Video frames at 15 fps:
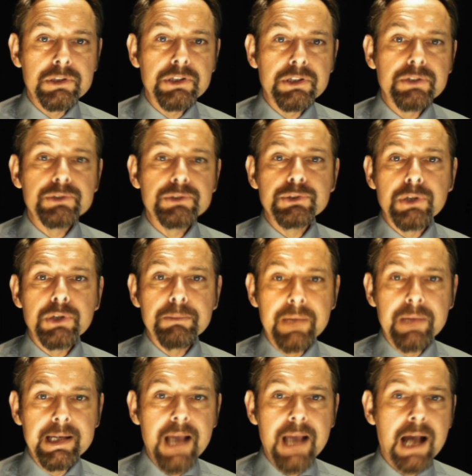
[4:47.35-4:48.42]
you can join
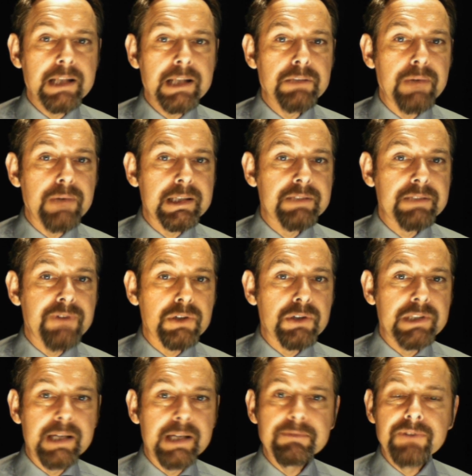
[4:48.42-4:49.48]
me and the rest of our
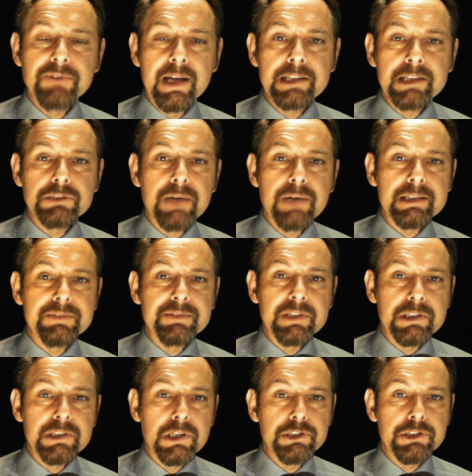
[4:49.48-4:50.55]
team for interactive
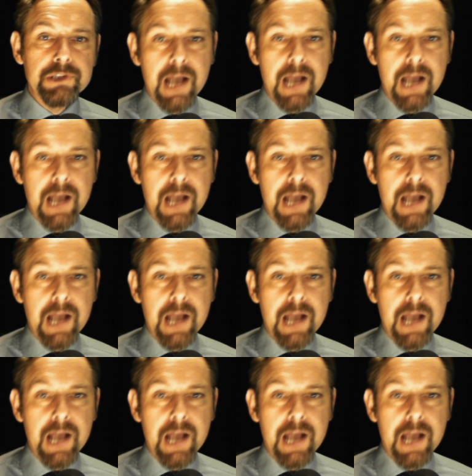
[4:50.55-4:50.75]
discussion